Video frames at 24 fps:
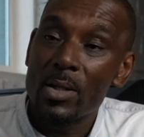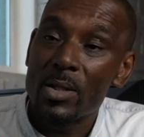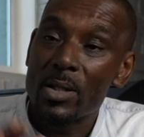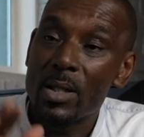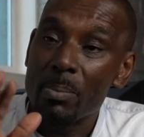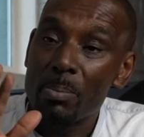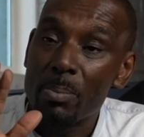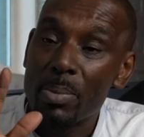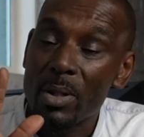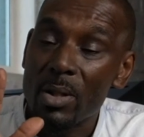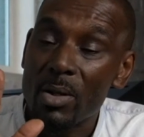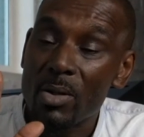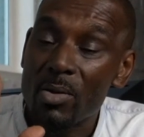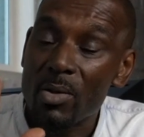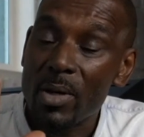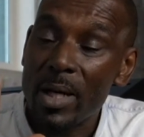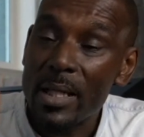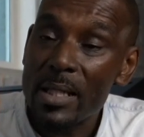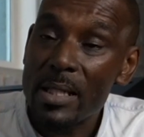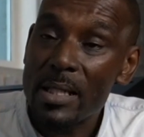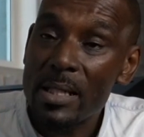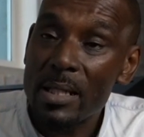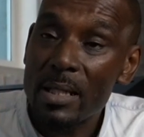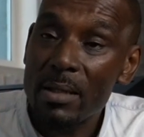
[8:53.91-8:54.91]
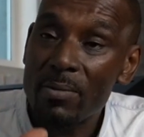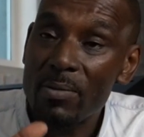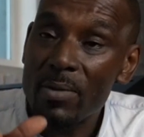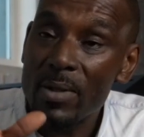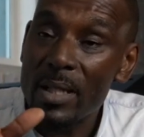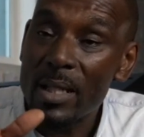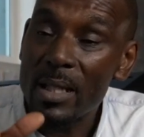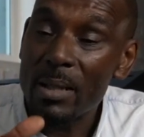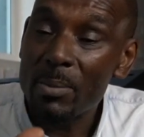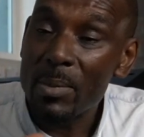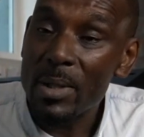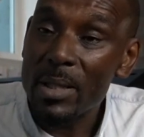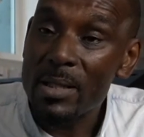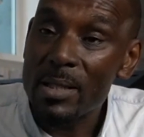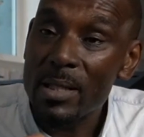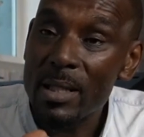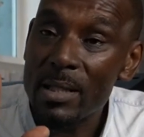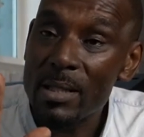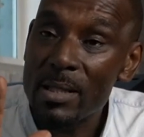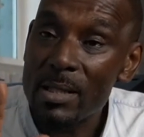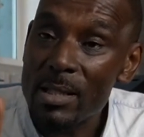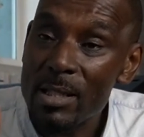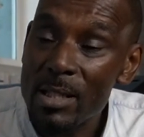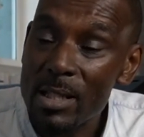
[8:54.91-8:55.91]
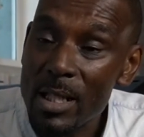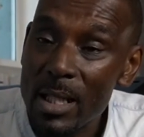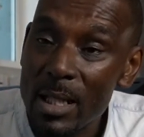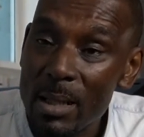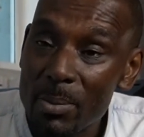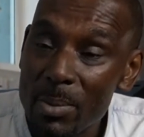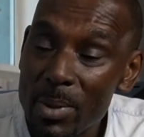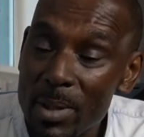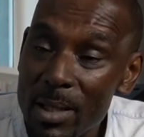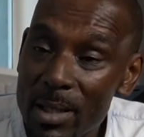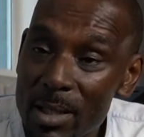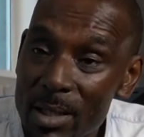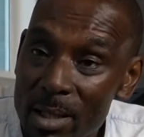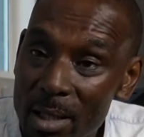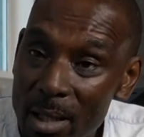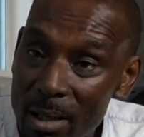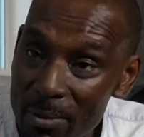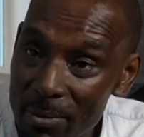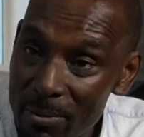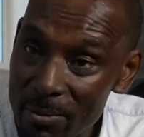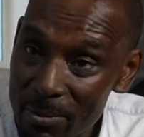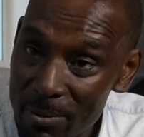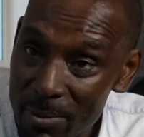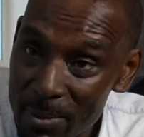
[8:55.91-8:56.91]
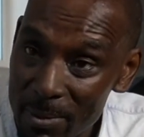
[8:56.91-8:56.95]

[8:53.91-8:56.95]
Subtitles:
the progressive limited slip diff,